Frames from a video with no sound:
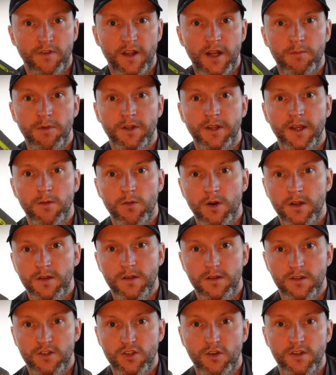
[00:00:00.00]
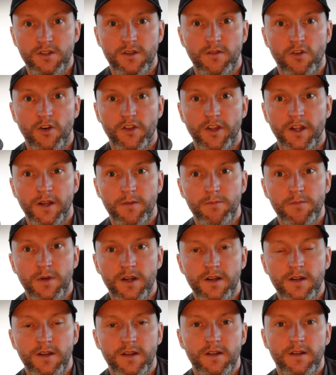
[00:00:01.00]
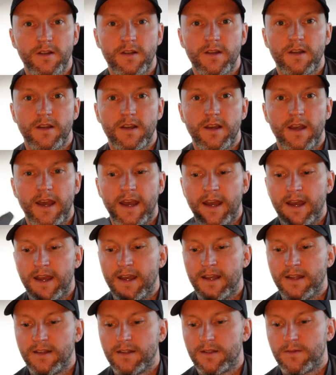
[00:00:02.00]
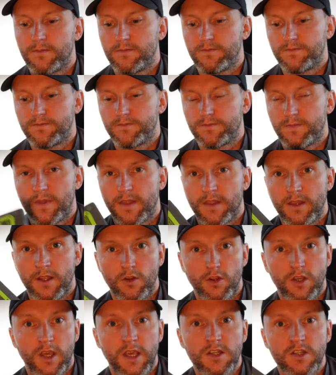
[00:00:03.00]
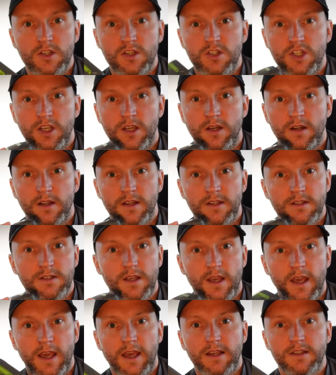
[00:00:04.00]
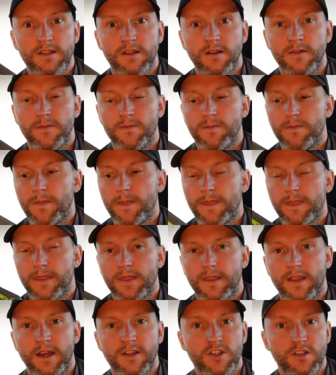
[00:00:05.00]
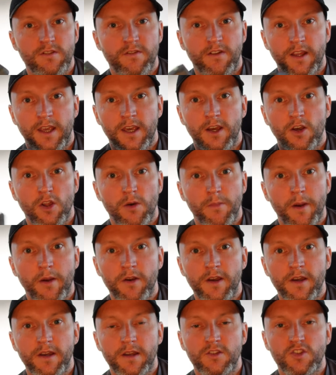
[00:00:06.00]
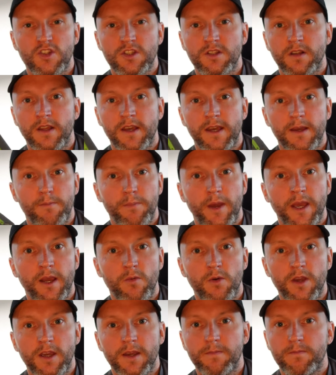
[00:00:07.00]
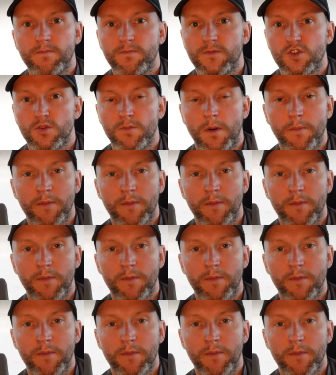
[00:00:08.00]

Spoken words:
anybody I want as long as I've got their number, and the location share is excellent. I just forget all about it and just let it ping away so my